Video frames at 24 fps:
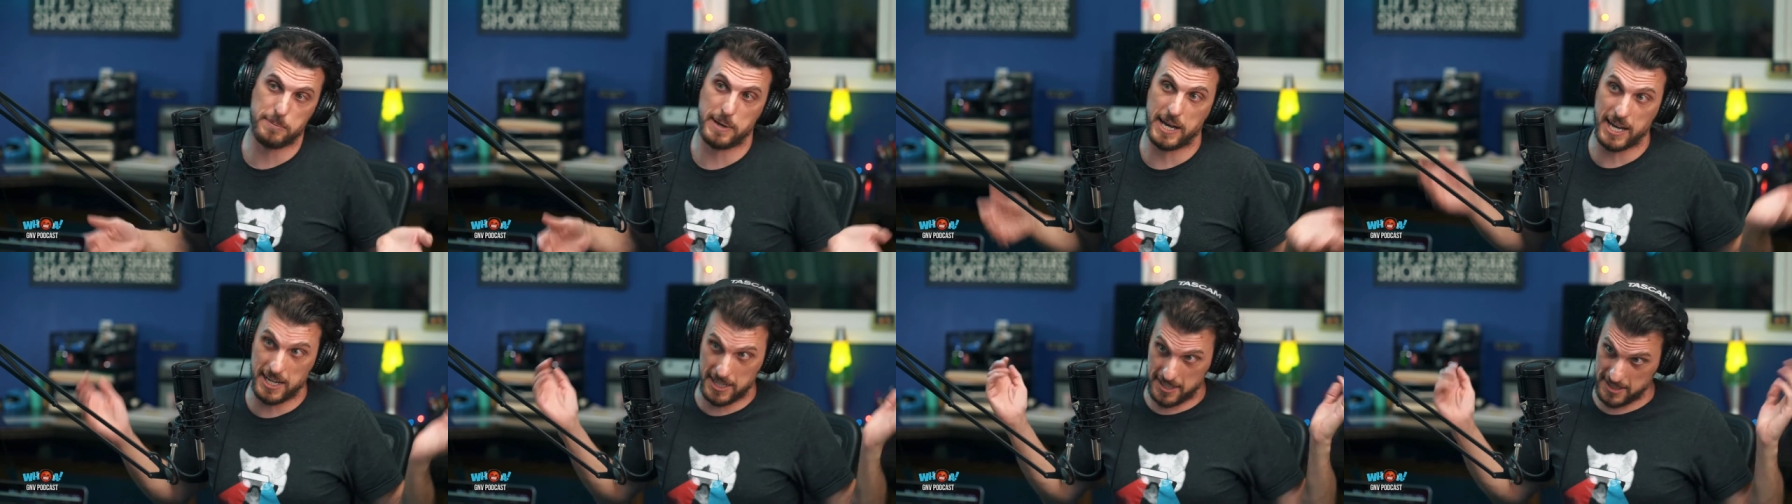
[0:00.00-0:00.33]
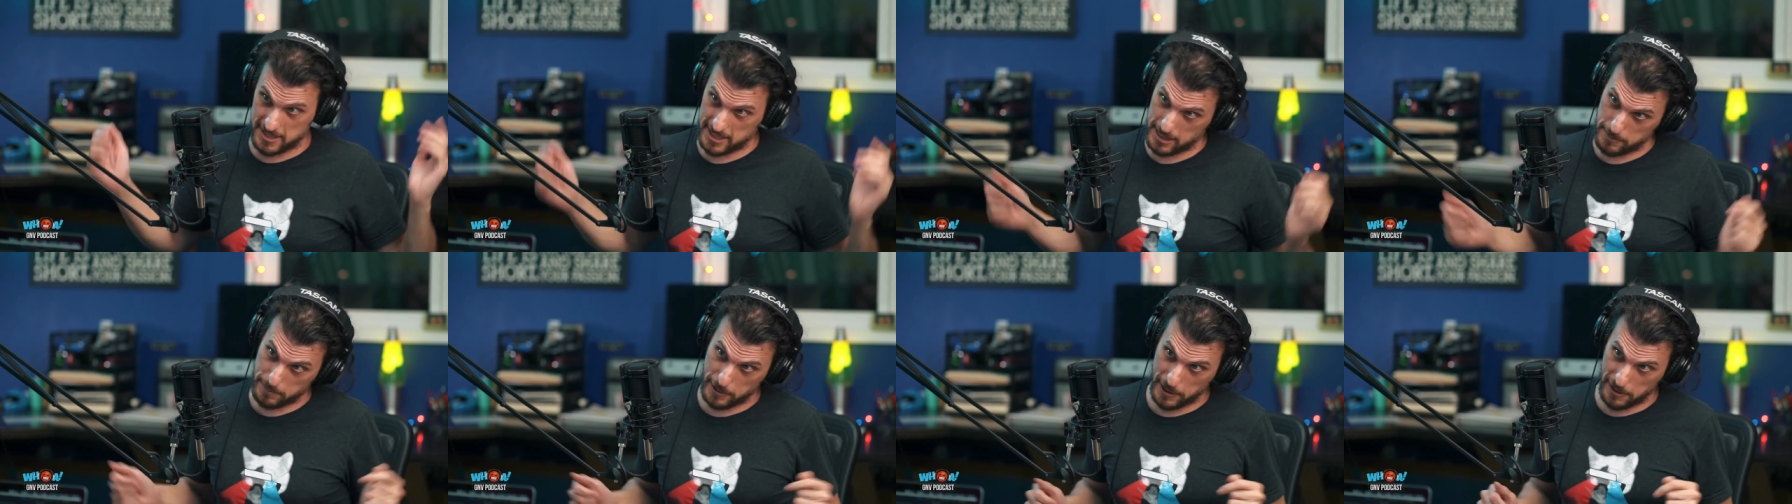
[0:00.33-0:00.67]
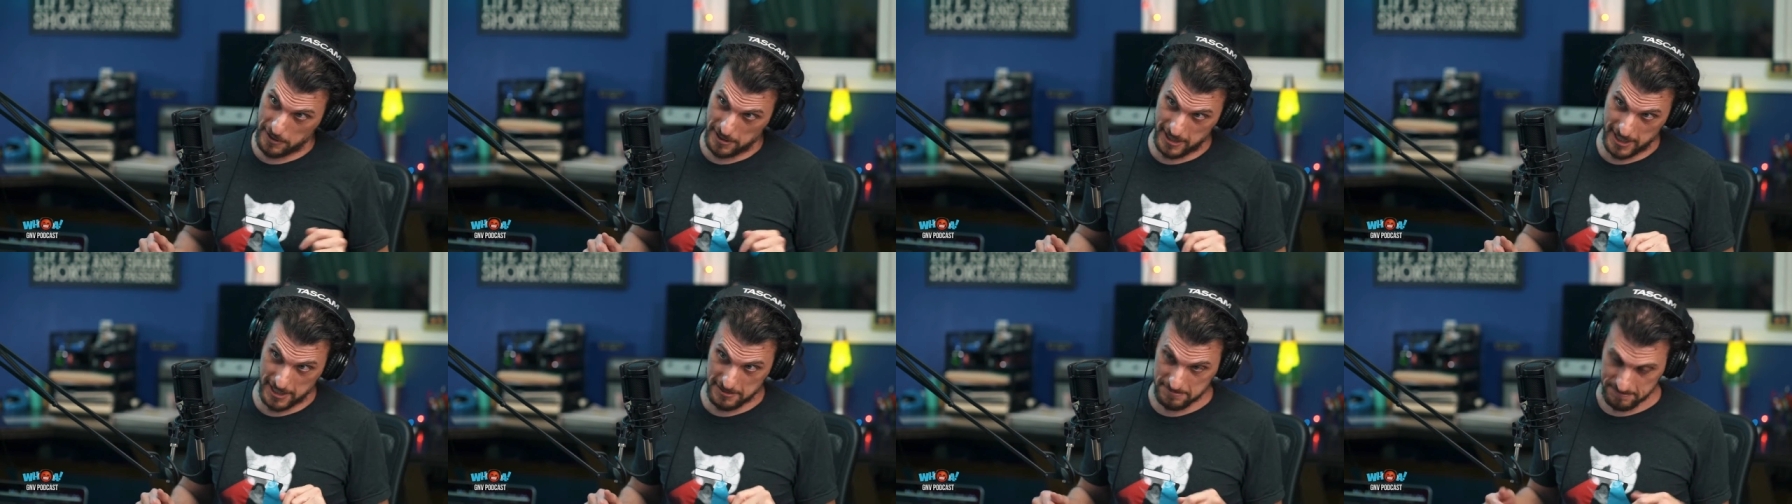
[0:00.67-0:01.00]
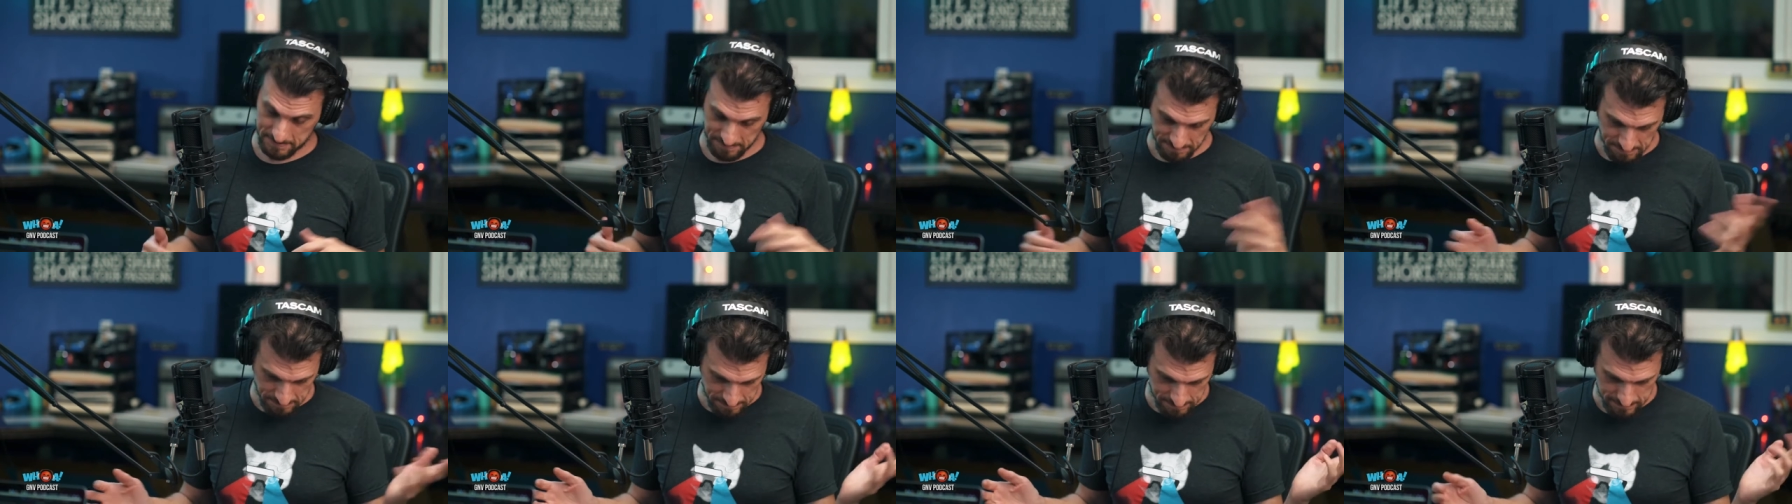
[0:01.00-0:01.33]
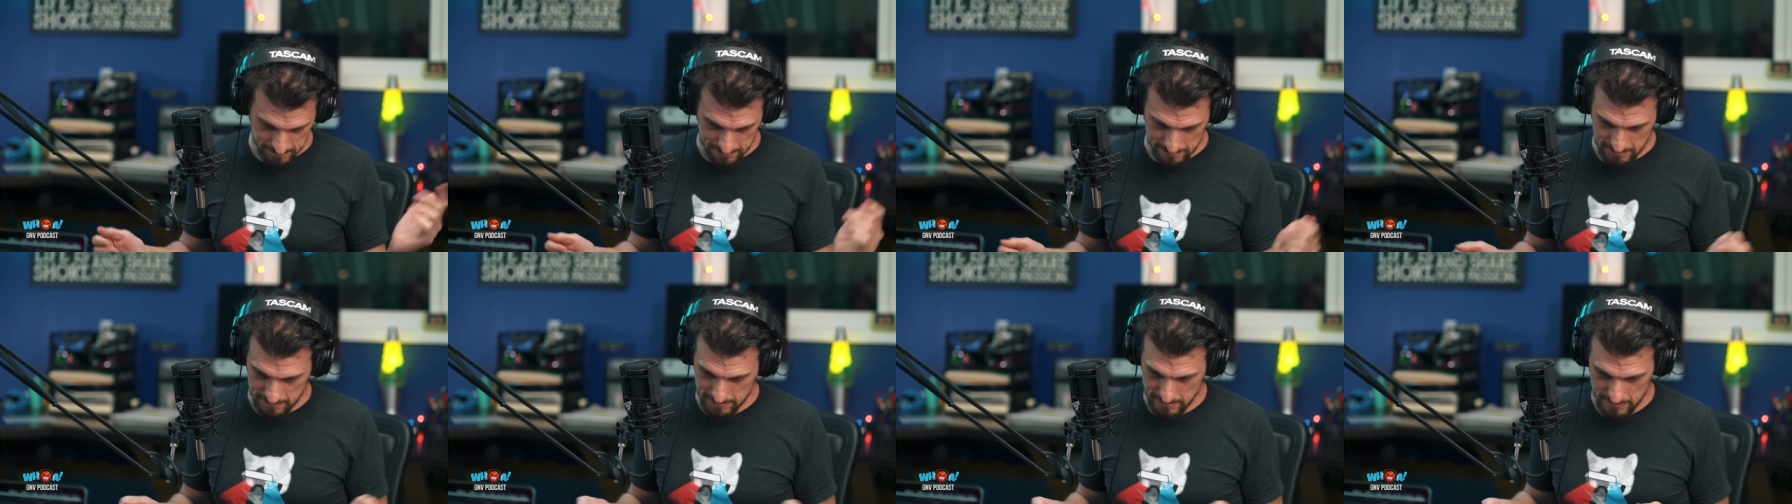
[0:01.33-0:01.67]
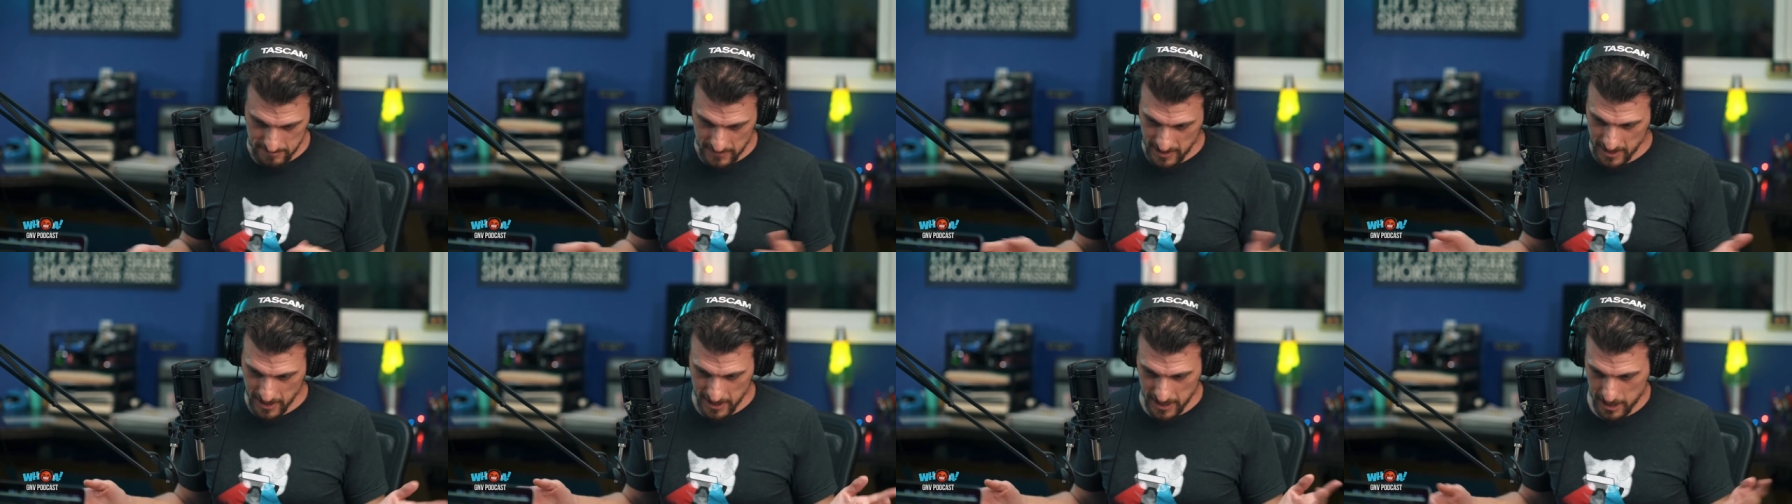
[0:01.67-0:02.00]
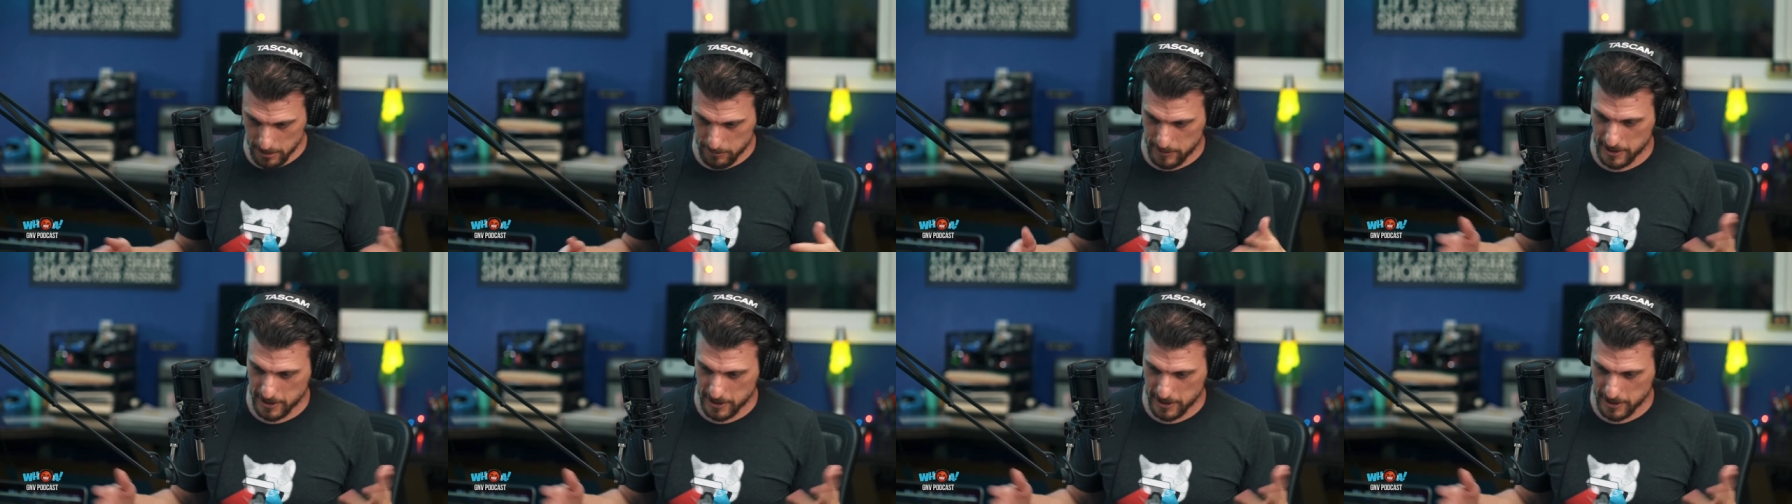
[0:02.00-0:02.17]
Patty's Day party it'll